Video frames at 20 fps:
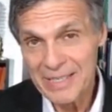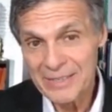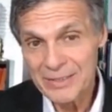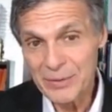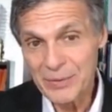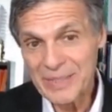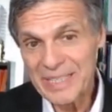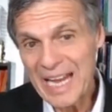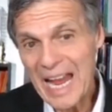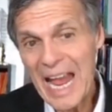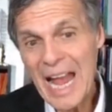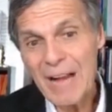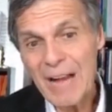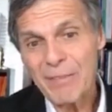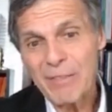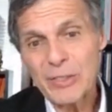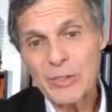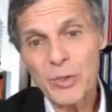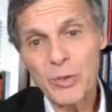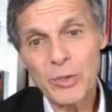So the
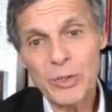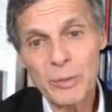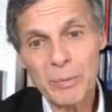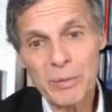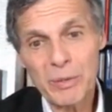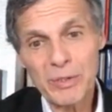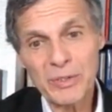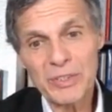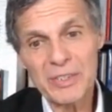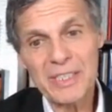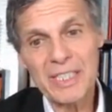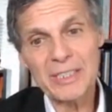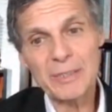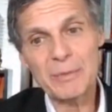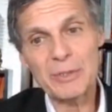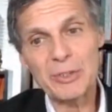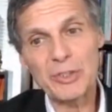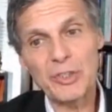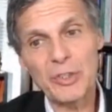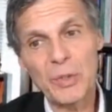average older person has
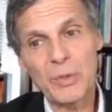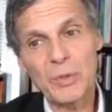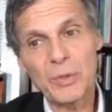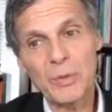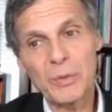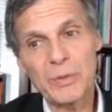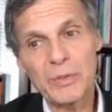been shown to